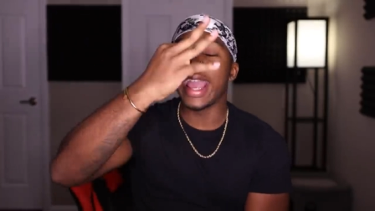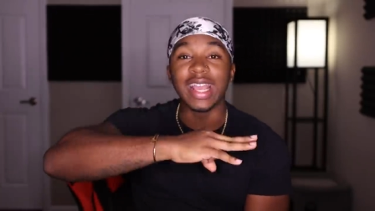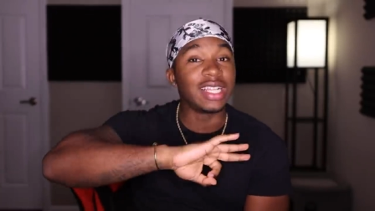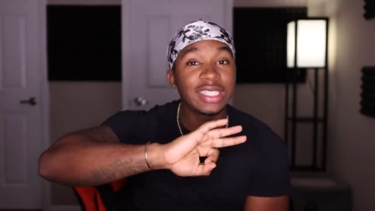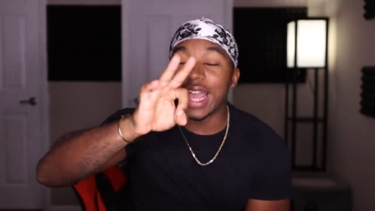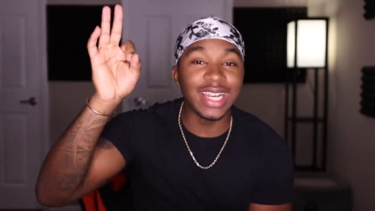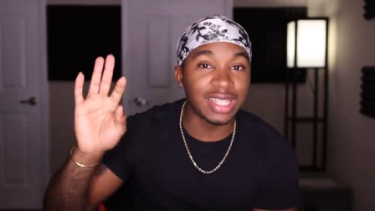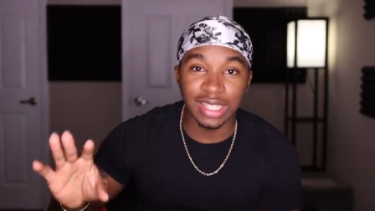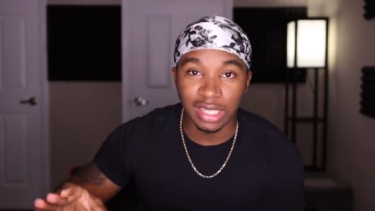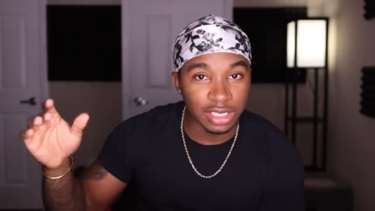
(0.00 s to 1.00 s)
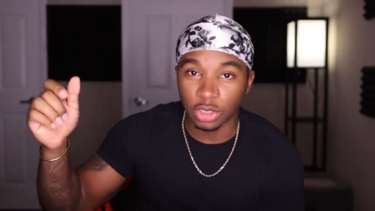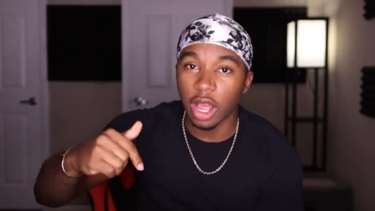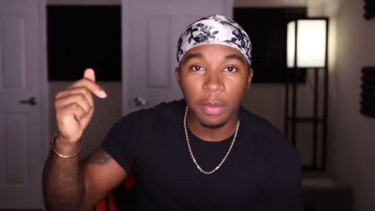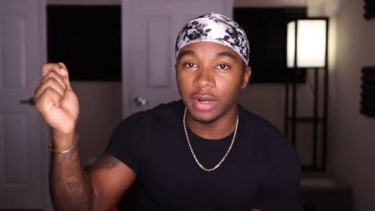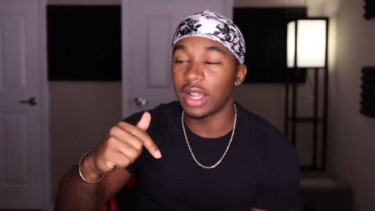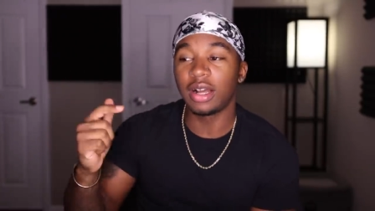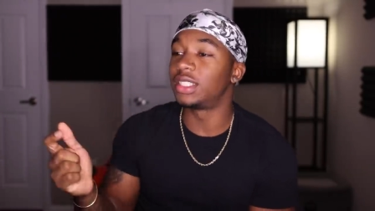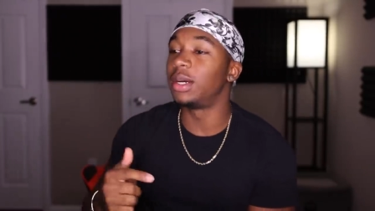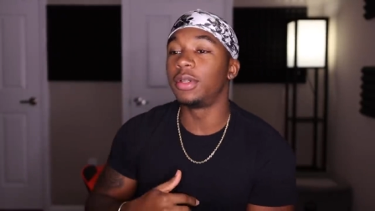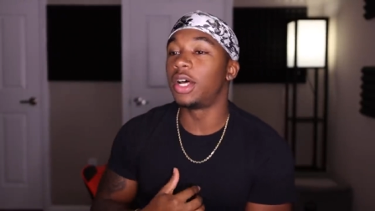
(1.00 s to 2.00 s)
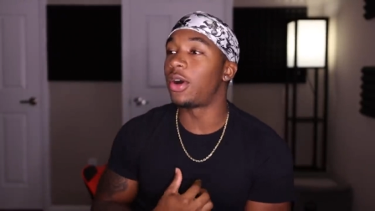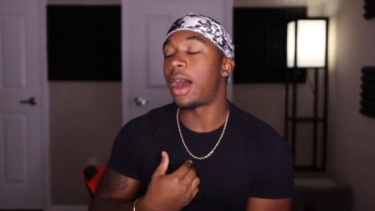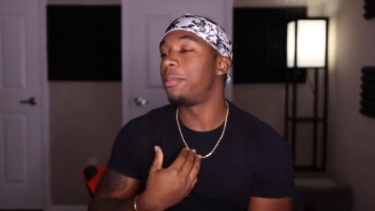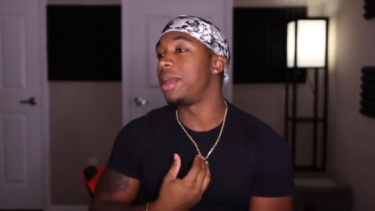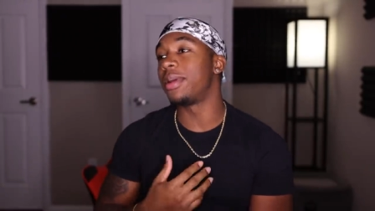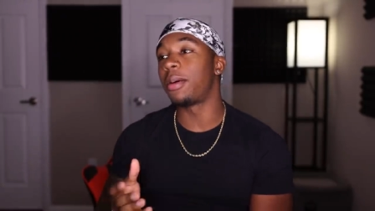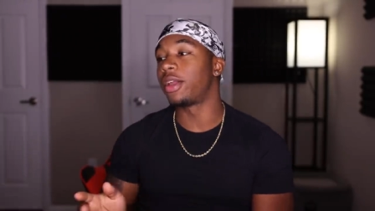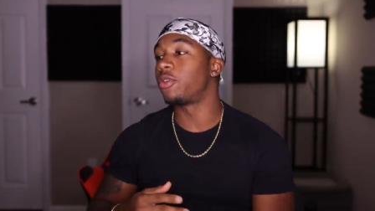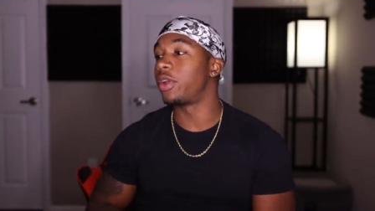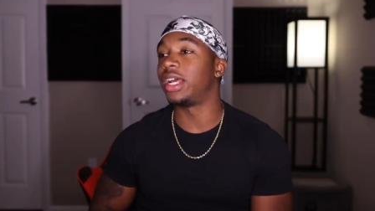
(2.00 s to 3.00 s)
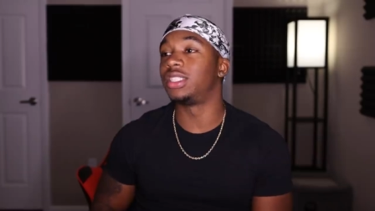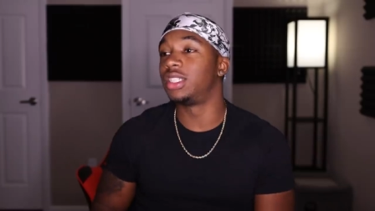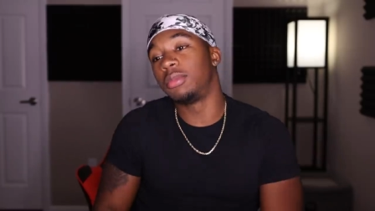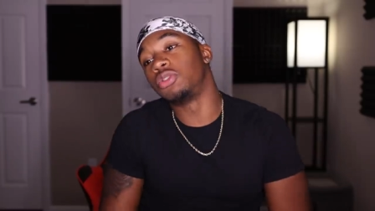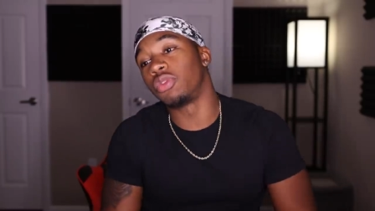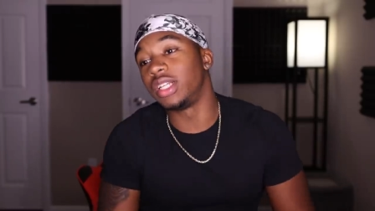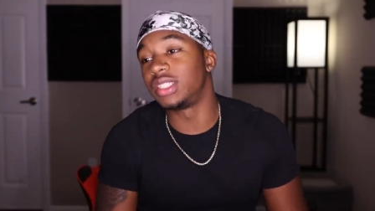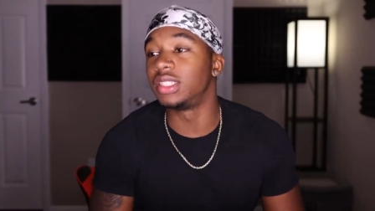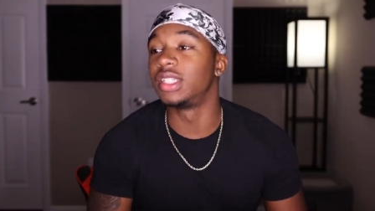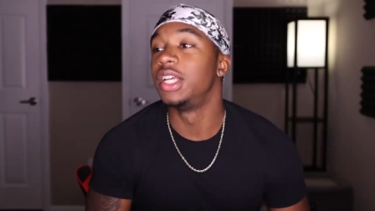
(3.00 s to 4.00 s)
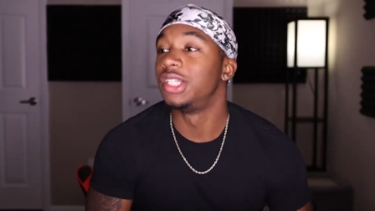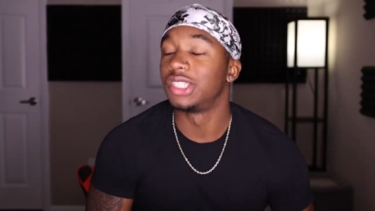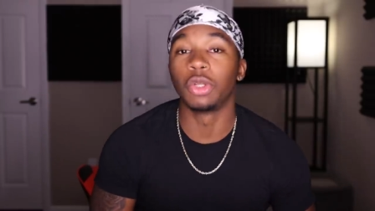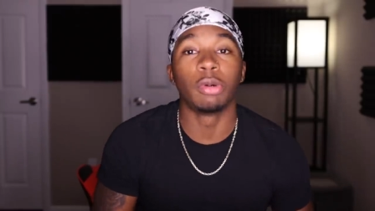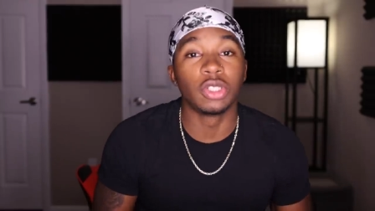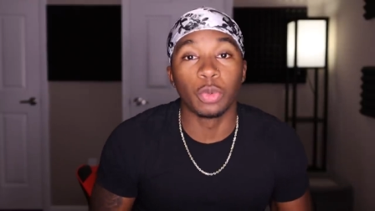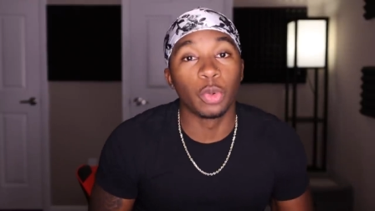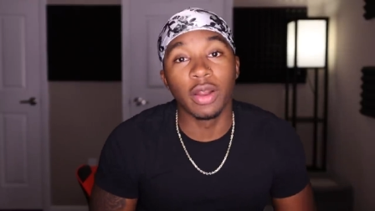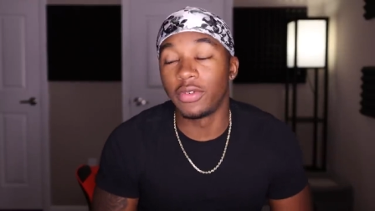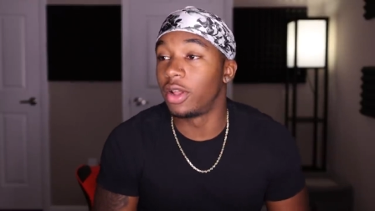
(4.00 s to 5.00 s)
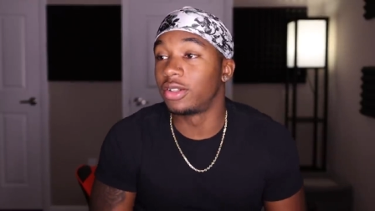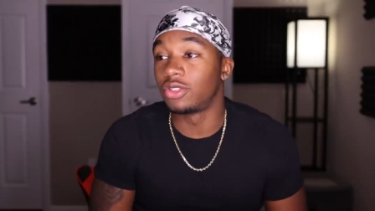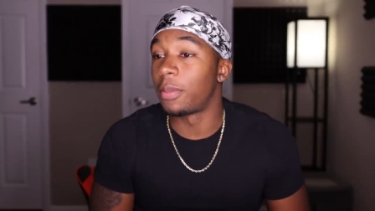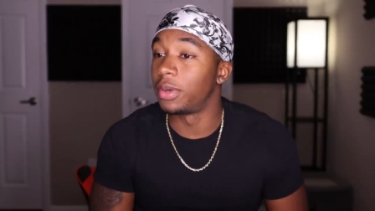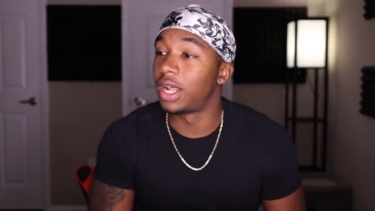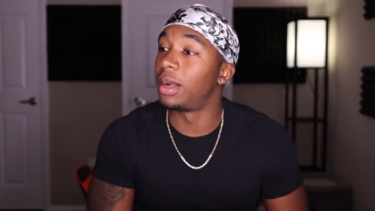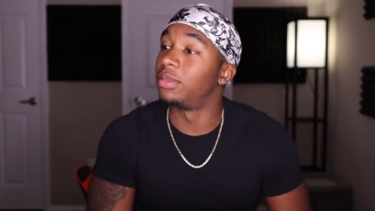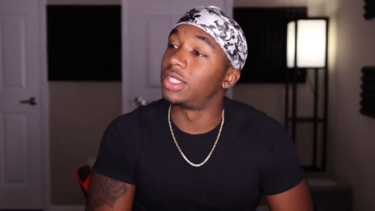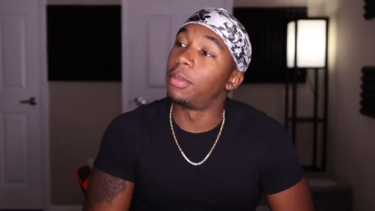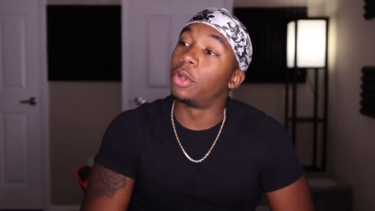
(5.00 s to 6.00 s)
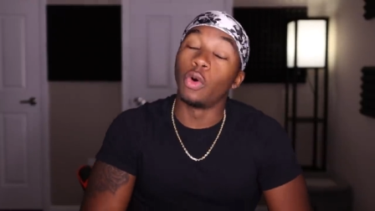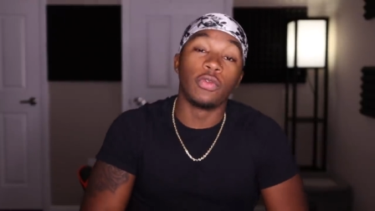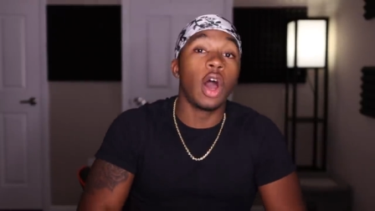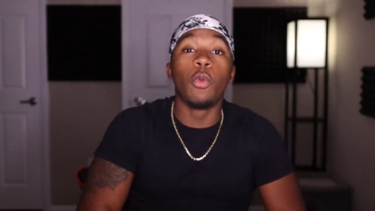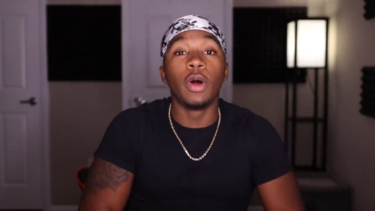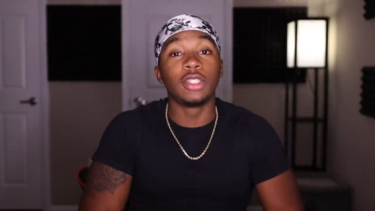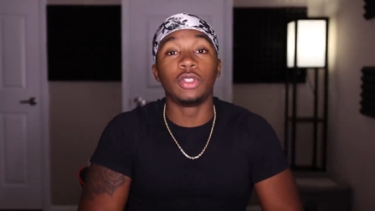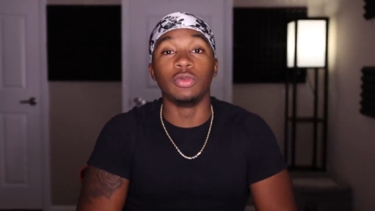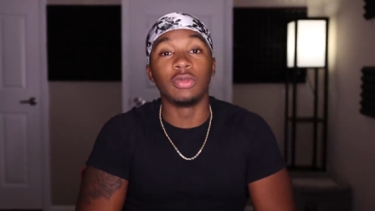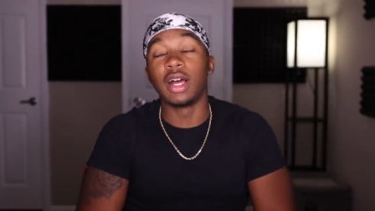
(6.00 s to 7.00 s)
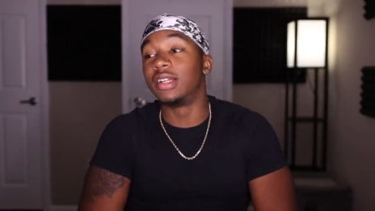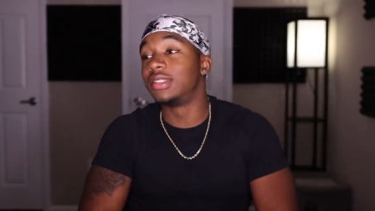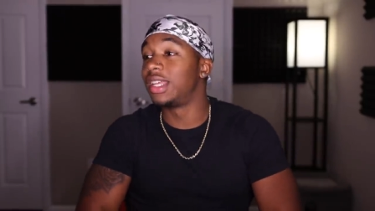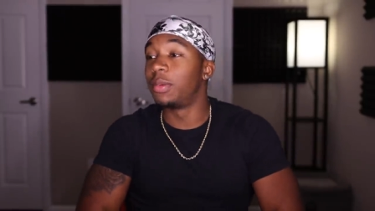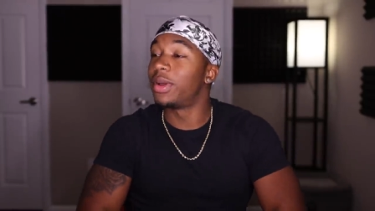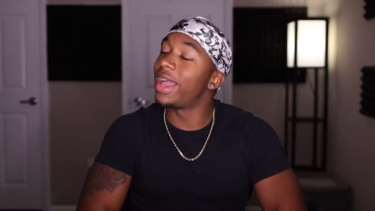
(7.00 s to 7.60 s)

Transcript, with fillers: Asian, anything. Just drop it in the comments down below. I'll, maybe I'll make a reaction to the most racist stories or whatever. Y'all drop in the comments down below if y'all want to. I'll say.